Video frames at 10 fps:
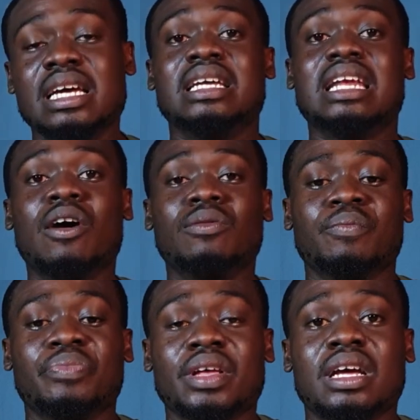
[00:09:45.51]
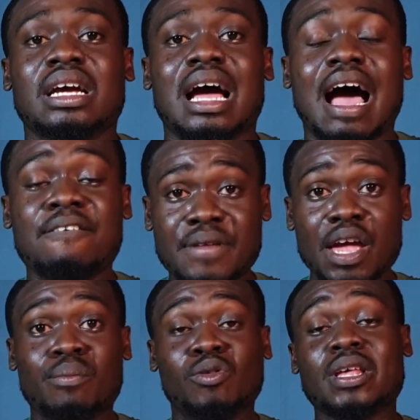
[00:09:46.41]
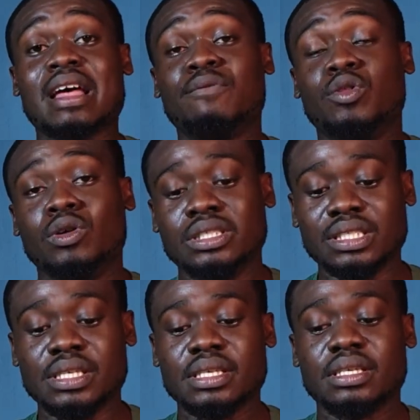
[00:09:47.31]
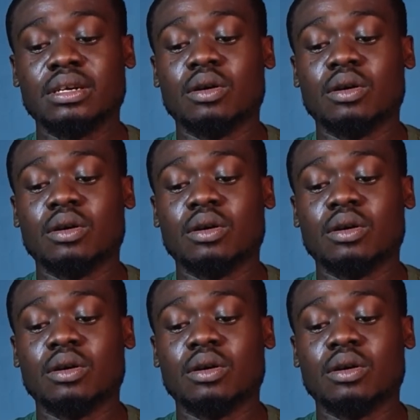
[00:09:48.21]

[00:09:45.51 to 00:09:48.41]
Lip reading: Now, after you must have done this,